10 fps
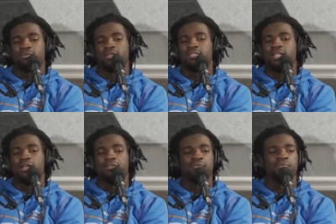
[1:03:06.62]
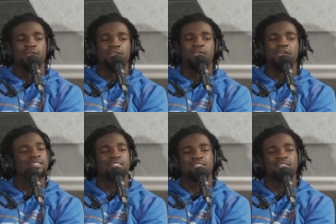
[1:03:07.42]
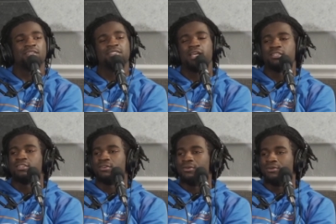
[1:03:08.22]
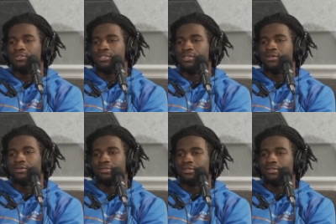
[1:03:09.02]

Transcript: it's not no big deal. It just sucks that it's a whole year.